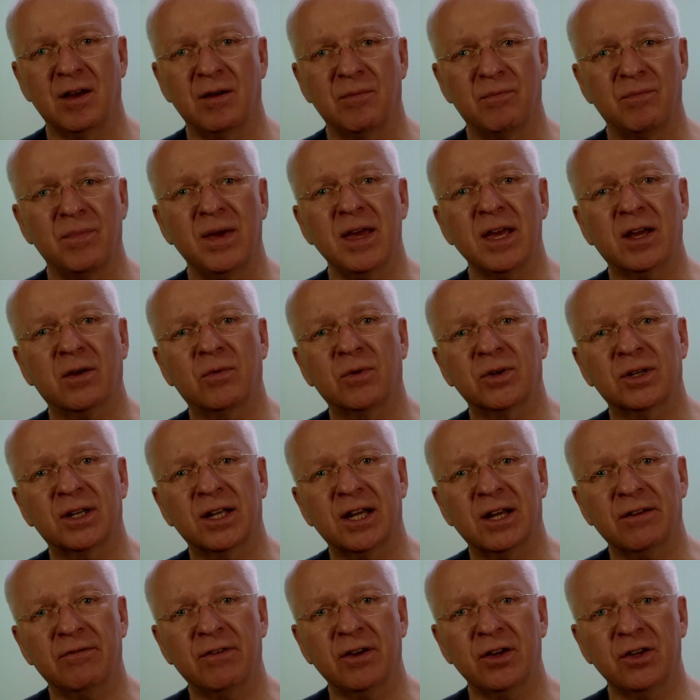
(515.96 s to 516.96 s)
Make
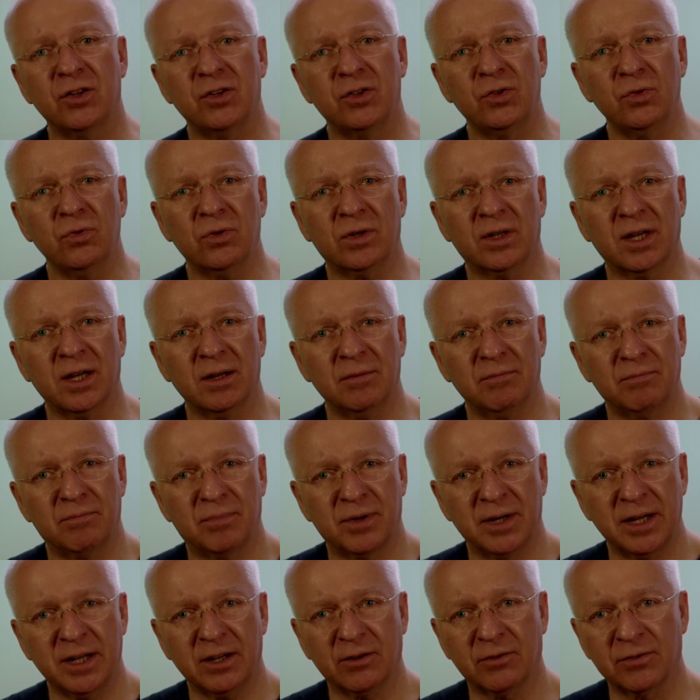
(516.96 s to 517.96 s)
whatever you can
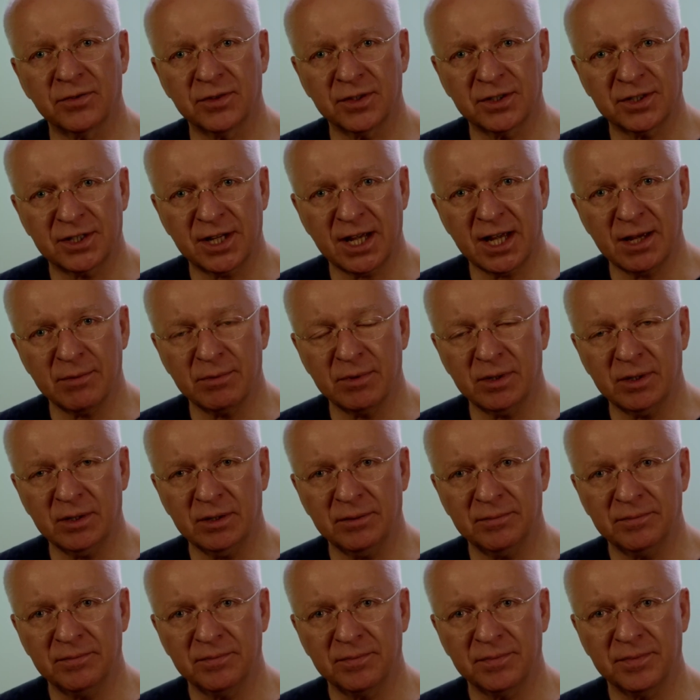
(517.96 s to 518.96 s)
bring on the table,
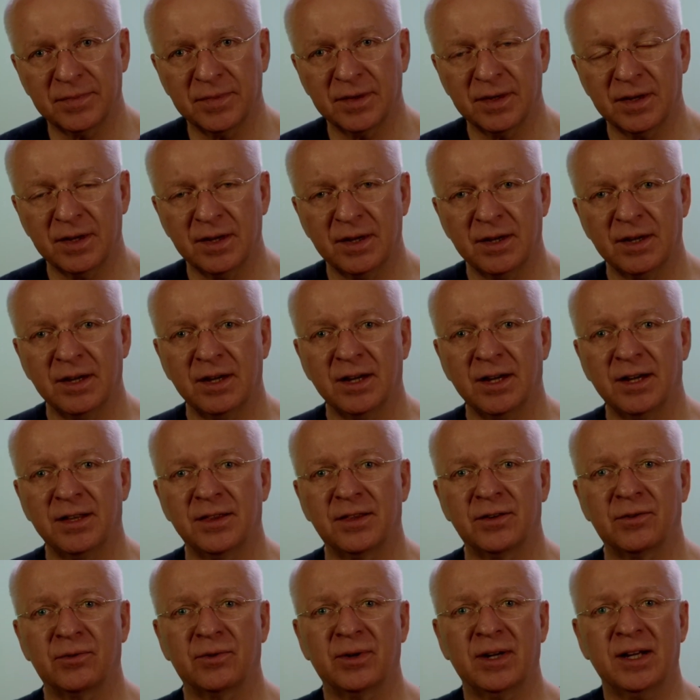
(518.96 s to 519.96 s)
and
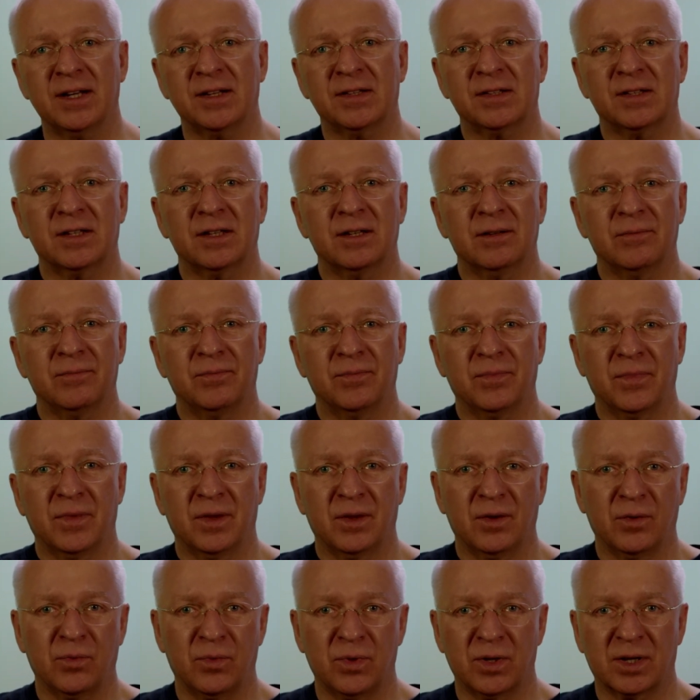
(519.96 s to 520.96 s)
the rest
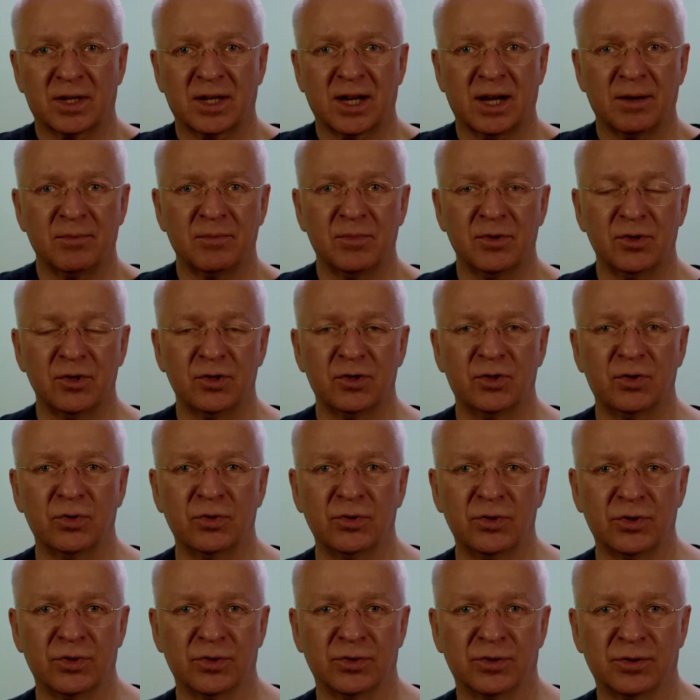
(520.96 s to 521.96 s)
will come to
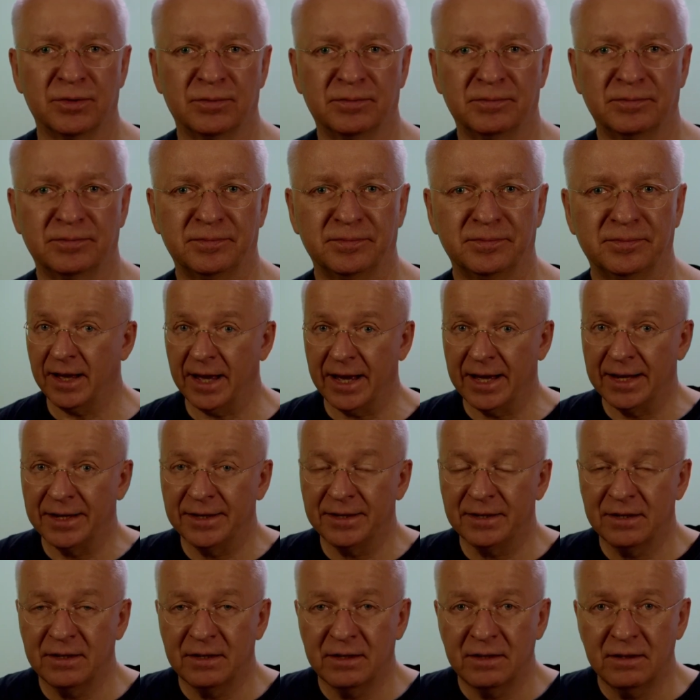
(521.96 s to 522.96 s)
you.
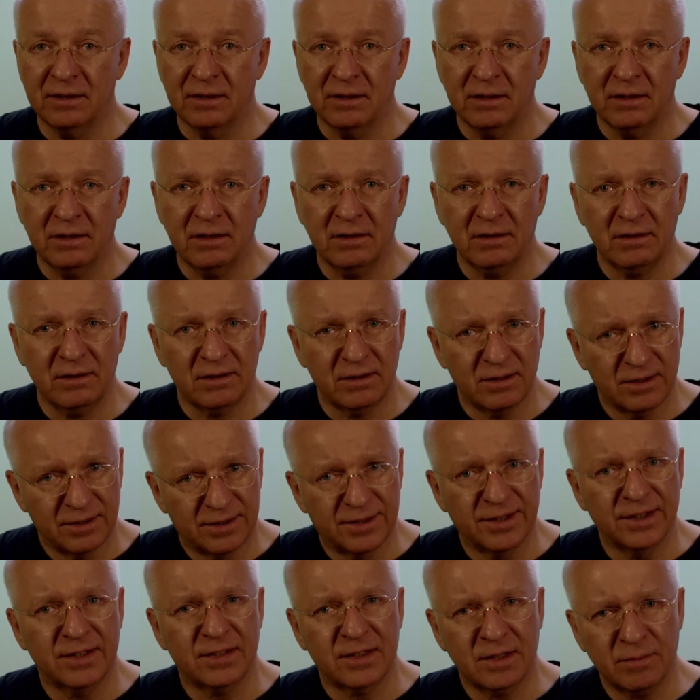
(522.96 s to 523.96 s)
And
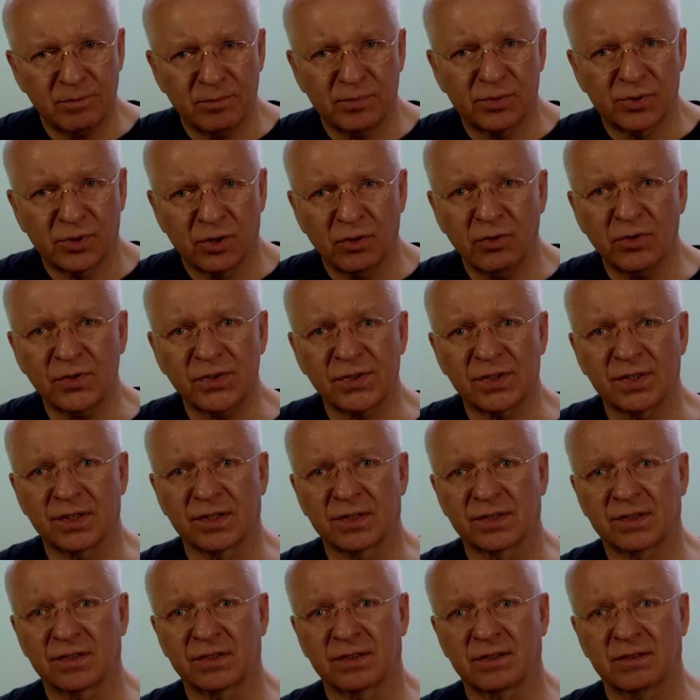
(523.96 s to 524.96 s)
it is a
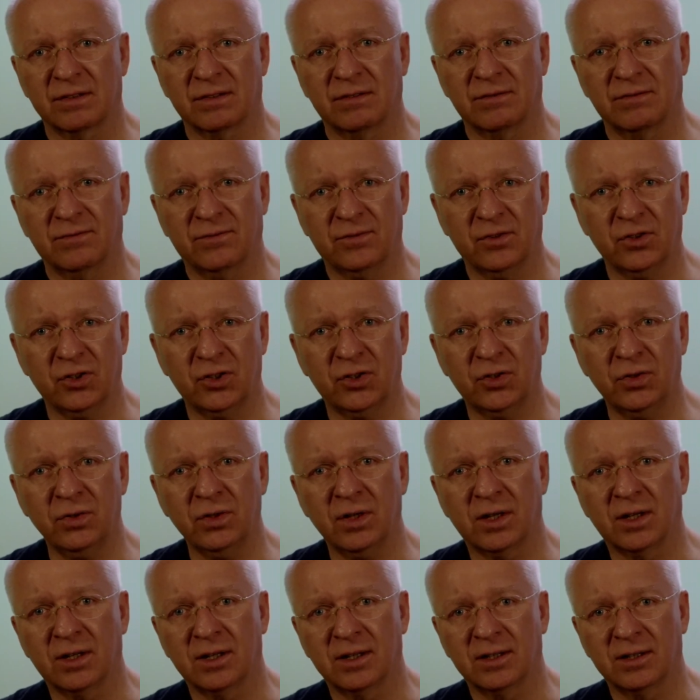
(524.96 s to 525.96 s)
process for
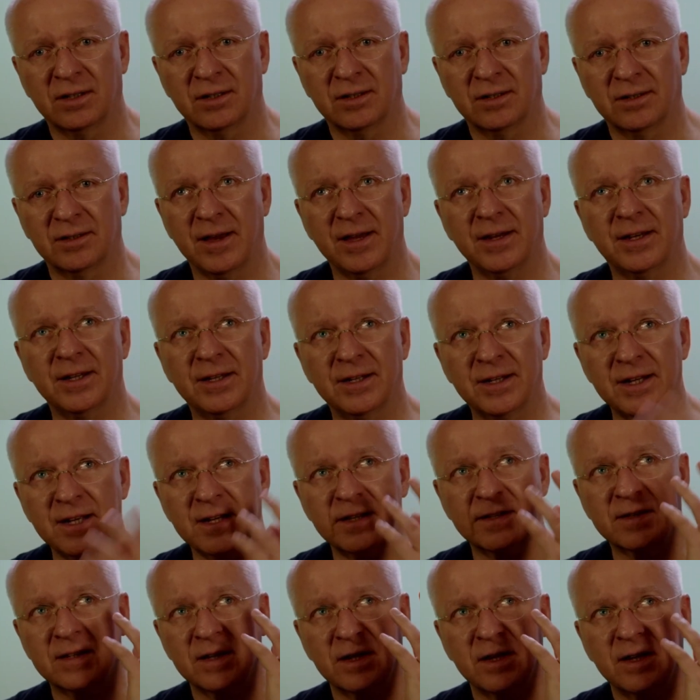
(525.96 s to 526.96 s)
sure and it
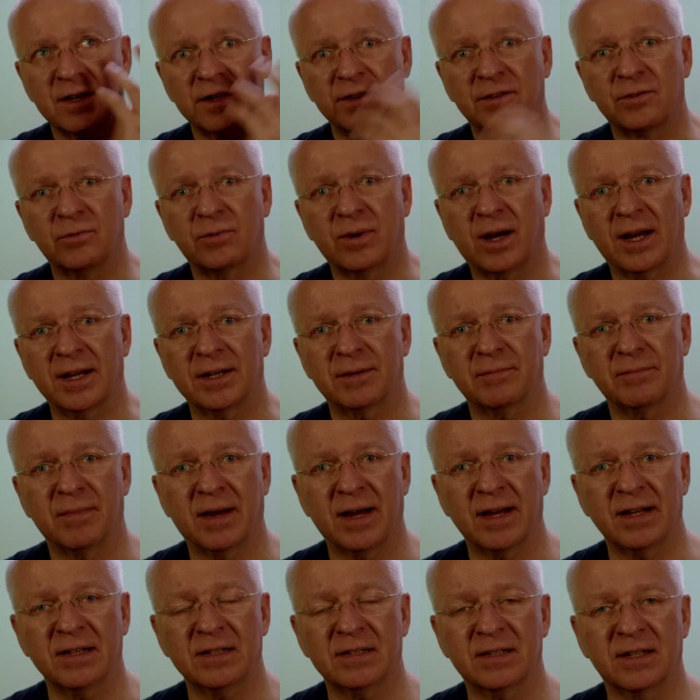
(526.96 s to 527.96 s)
needs the right
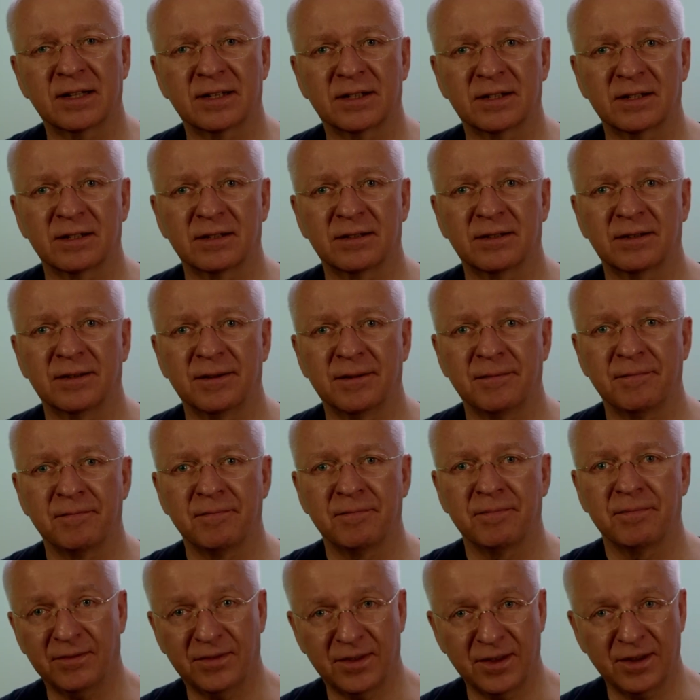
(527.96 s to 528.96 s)
mindset.
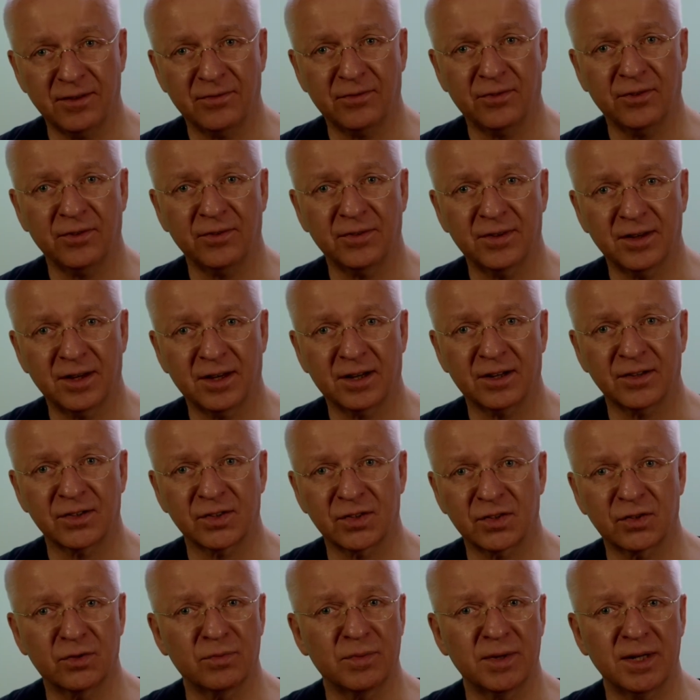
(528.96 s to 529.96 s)
Therefore, there are
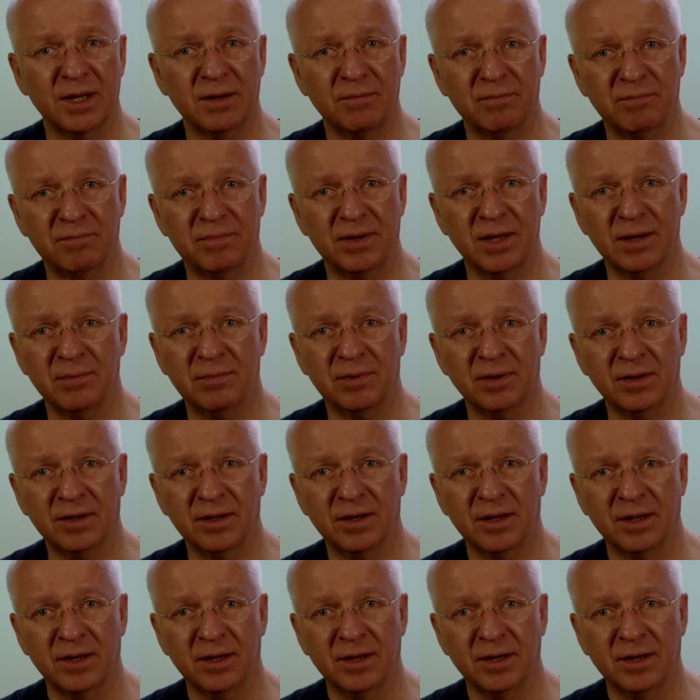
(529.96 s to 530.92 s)
so many people